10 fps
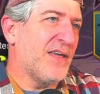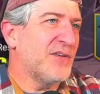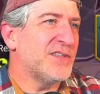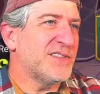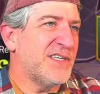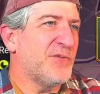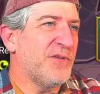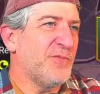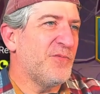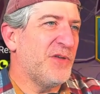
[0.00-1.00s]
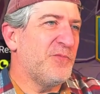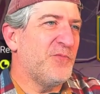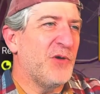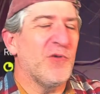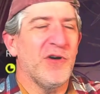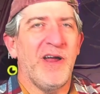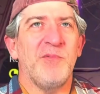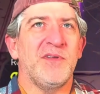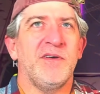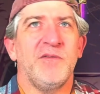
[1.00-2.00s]
can see we've been
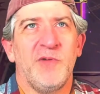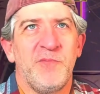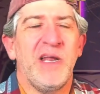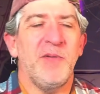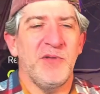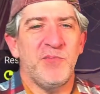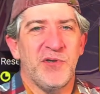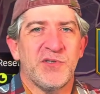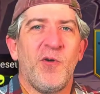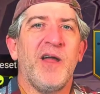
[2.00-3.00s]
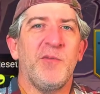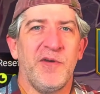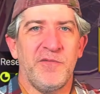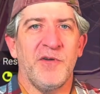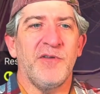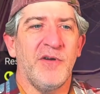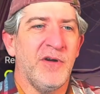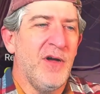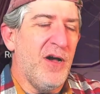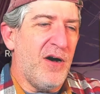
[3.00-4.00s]
able to push quite a bit further
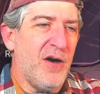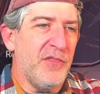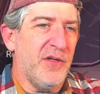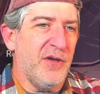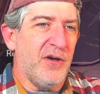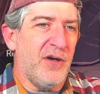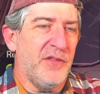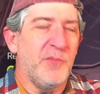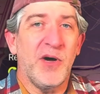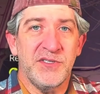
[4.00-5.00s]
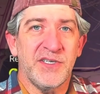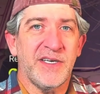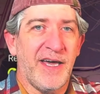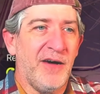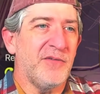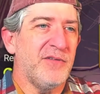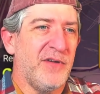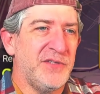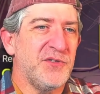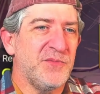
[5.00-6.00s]
on the budget account
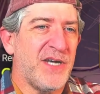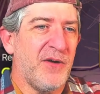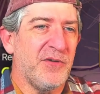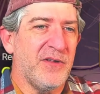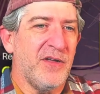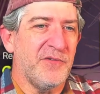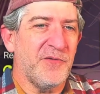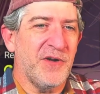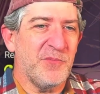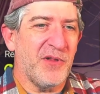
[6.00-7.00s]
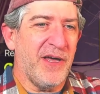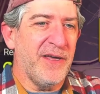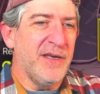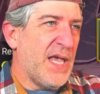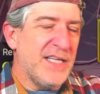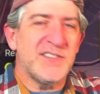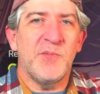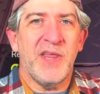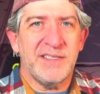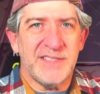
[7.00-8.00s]
in Doom Tower than on the free to play, and some
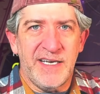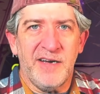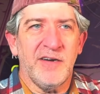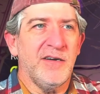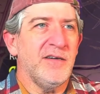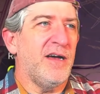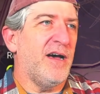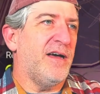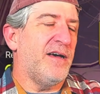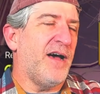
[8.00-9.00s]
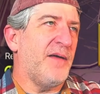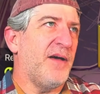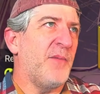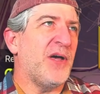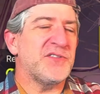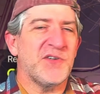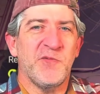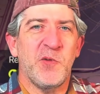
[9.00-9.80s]
of that's gear. I'm not sure if we